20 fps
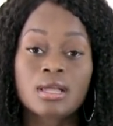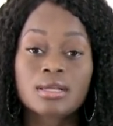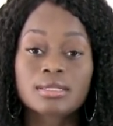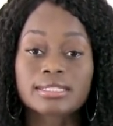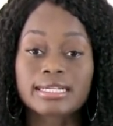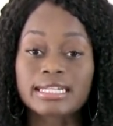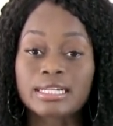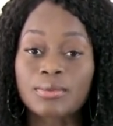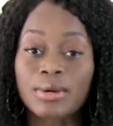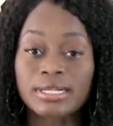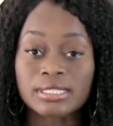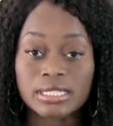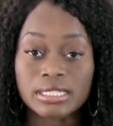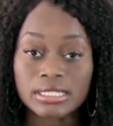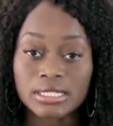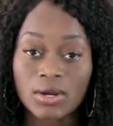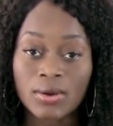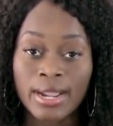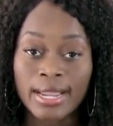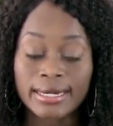So anyways,
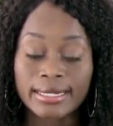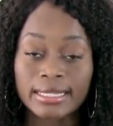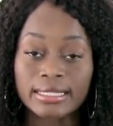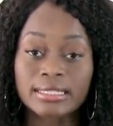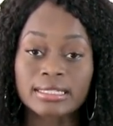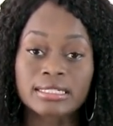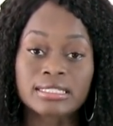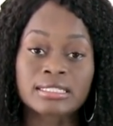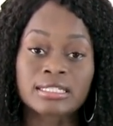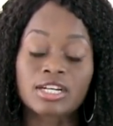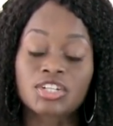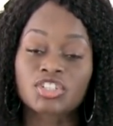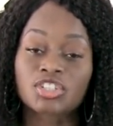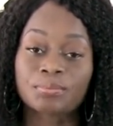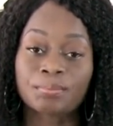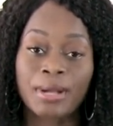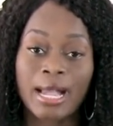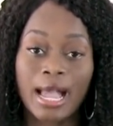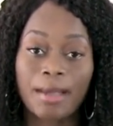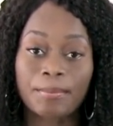let's go ahead and get the
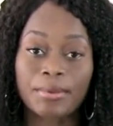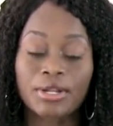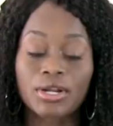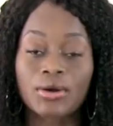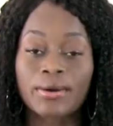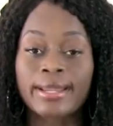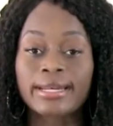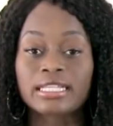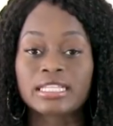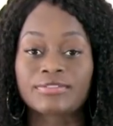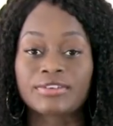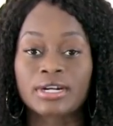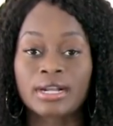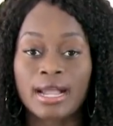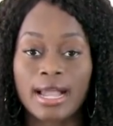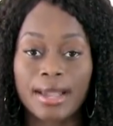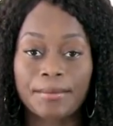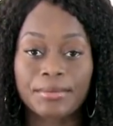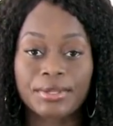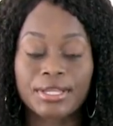discussion popping. Go ahead and leave a
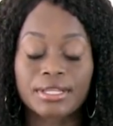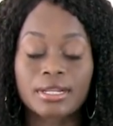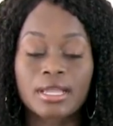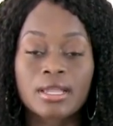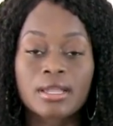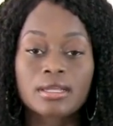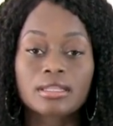comment.